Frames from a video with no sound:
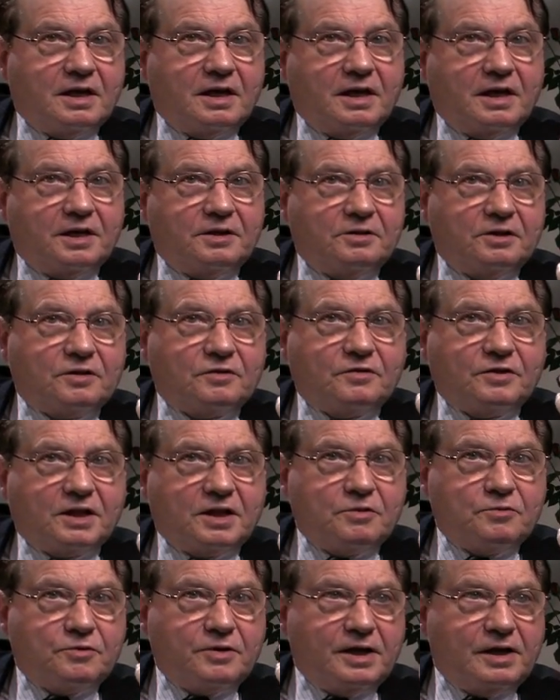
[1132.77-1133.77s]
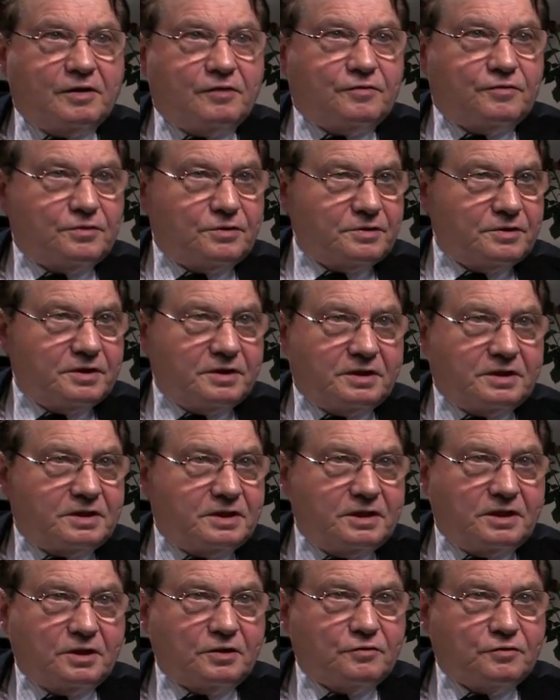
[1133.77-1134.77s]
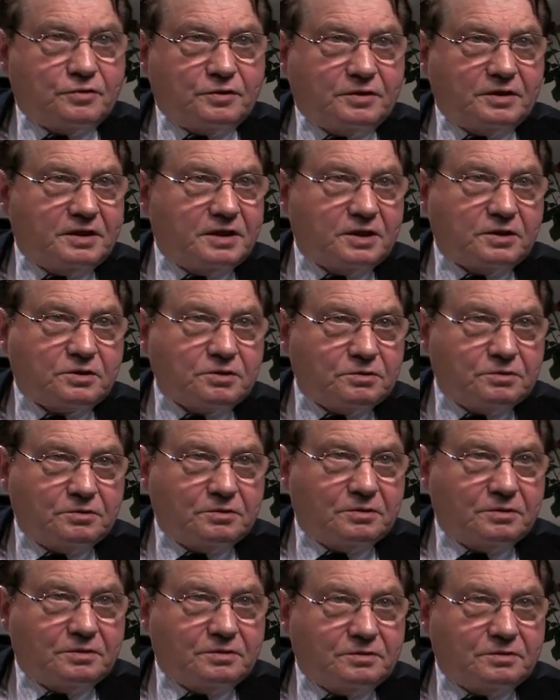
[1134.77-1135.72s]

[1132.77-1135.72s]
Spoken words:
are not very well funded, not funded at all,